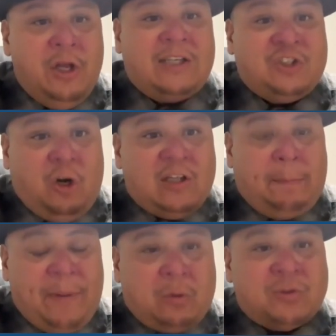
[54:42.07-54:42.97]
I started at the
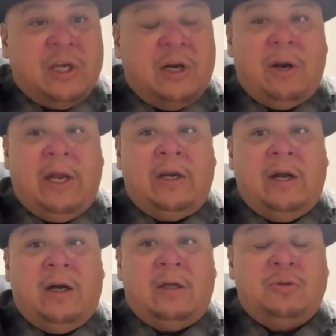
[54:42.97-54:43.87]
Pico Center in
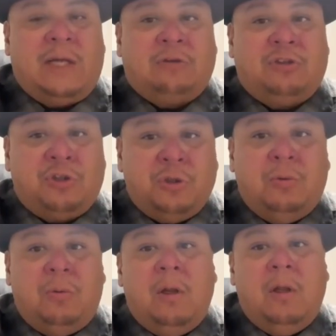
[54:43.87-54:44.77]

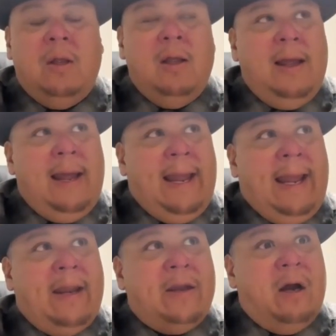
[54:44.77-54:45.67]
2002.
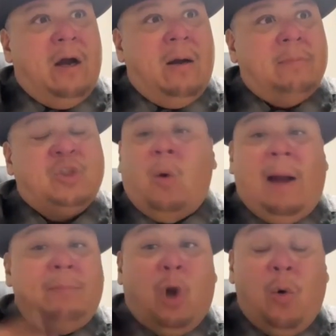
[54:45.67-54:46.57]
And so
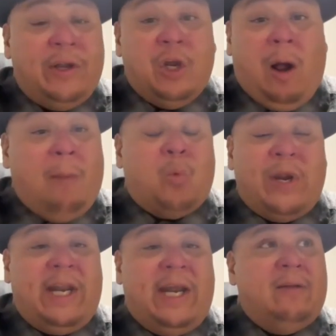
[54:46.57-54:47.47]
I'm going, I'm
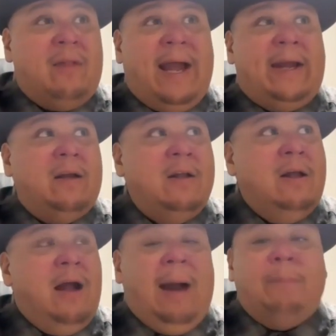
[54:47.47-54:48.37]
reading, like
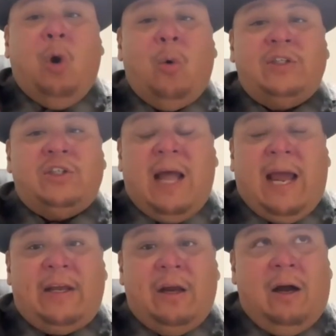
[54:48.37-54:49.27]
I'm going to
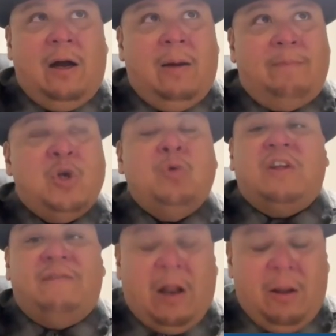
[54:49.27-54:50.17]
like youth
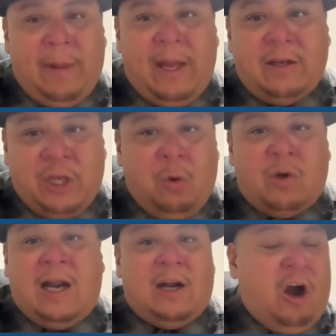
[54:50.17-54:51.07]
development,
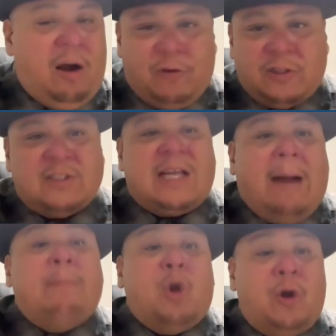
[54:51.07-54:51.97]
kind of conferences. Like
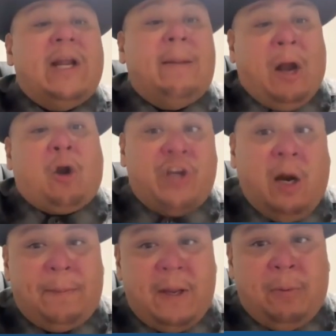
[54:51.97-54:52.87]
I'm learning about our
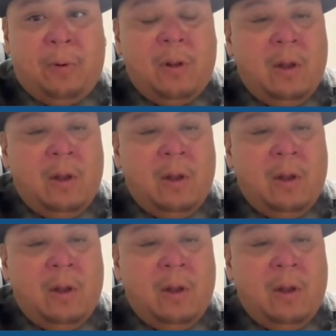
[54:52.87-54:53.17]
young people.